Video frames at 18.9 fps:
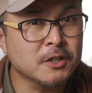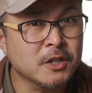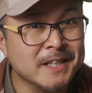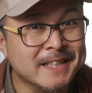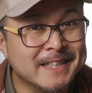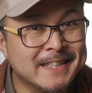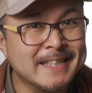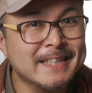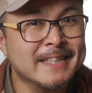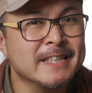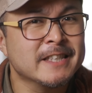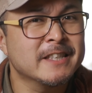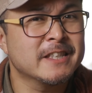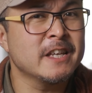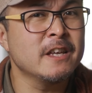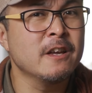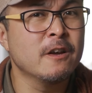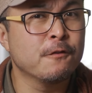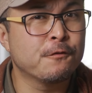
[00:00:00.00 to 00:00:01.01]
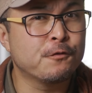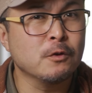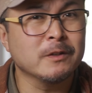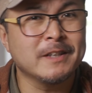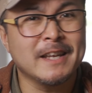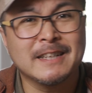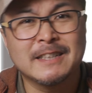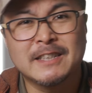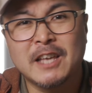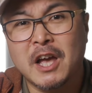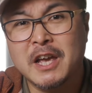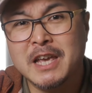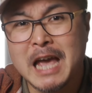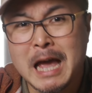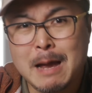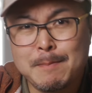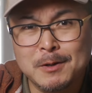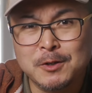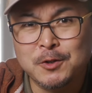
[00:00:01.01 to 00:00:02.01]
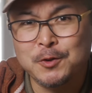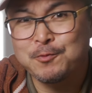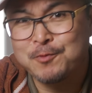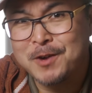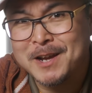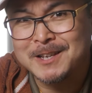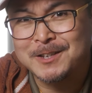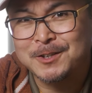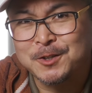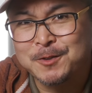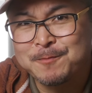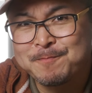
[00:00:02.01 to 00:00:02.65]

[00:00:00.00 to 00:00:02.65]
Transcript: consistency through the entire aperture range.